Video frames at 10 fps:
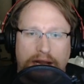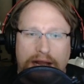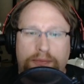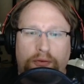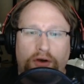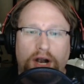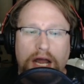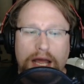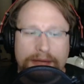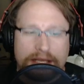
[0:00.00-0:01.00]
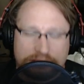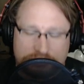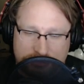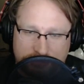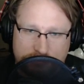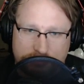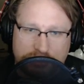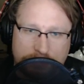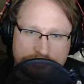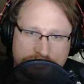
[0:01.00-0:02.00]
But I promise the
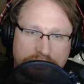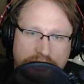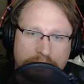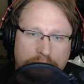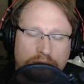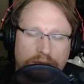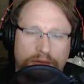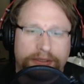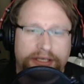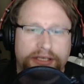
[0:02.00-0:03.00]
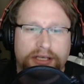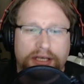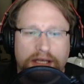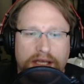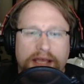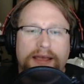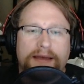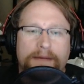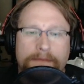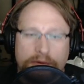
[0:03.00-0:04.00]
first episode in April will be
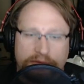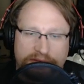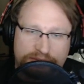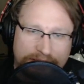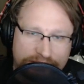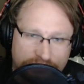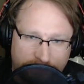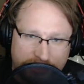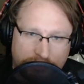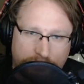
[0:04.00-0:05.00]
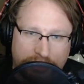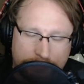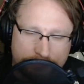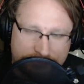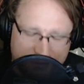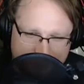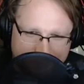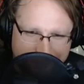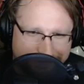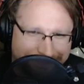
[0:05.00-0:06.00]
movies based on video games.
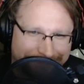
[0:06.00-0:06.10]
